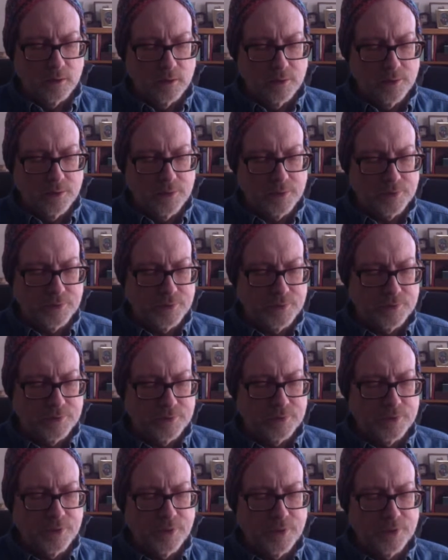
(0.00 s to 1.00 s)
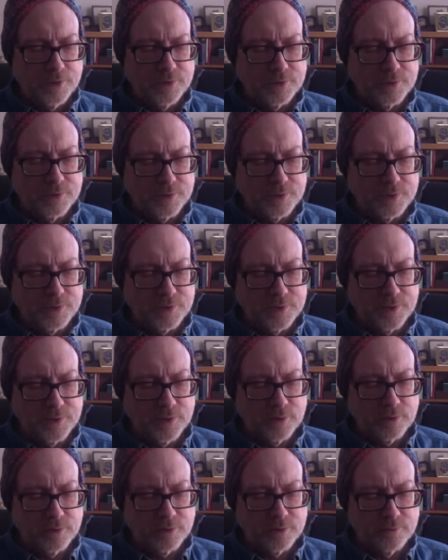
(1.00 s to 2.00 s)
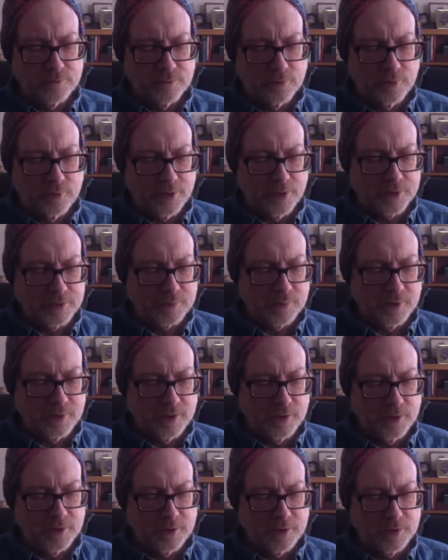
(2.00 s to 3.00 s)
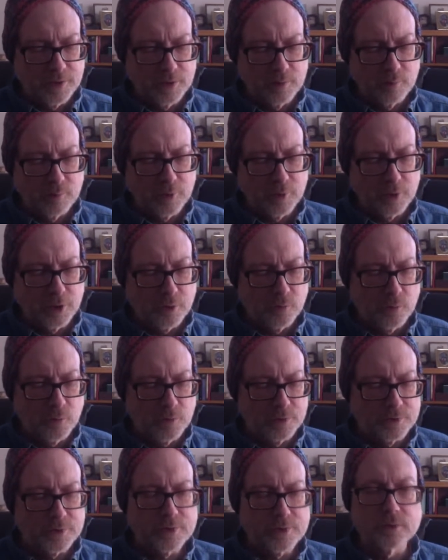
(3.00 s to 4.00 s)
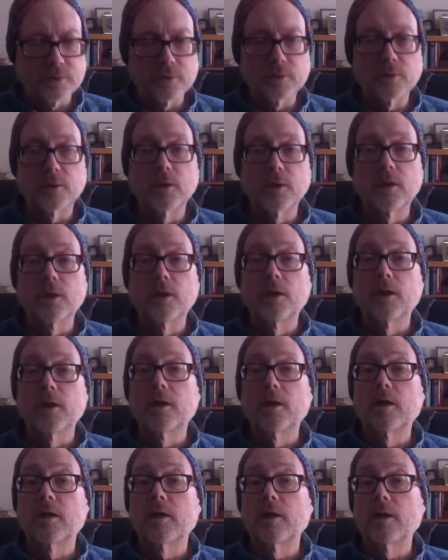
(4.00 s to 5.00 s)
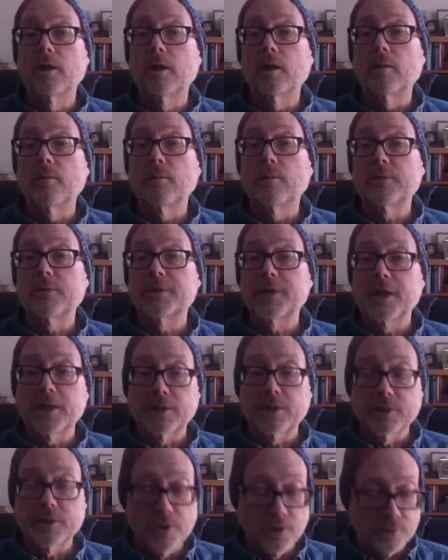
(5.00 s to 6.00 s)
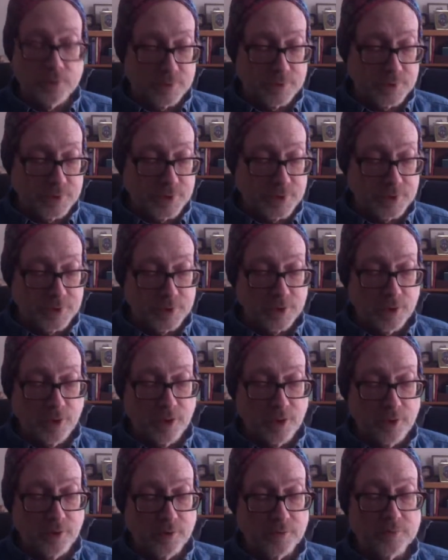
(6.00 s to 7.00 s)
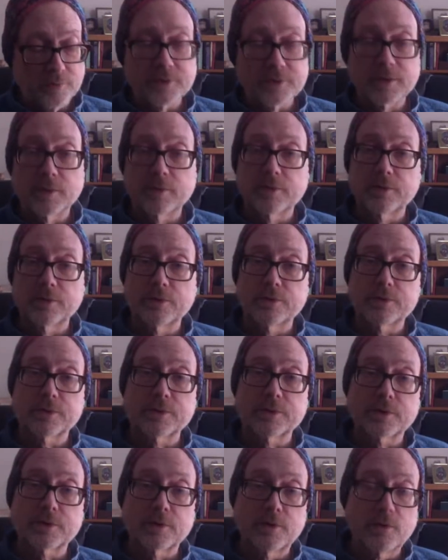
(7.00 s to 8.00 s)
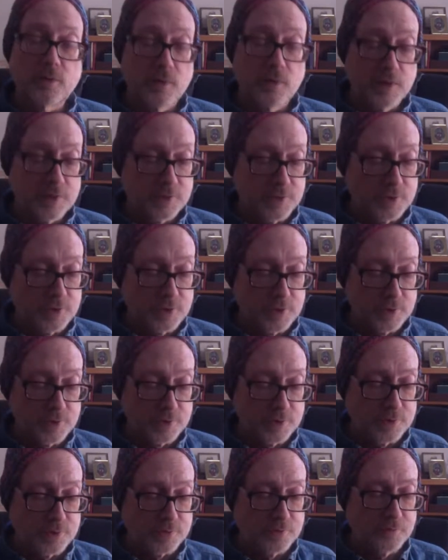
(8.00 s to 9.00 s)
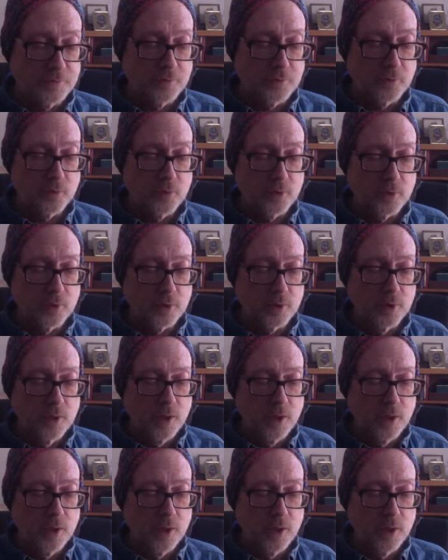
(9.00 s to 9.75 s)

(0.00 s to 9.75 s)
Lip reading: Not that today is necessarily for Ask Me Anything, but I want to take notes of some of those questions for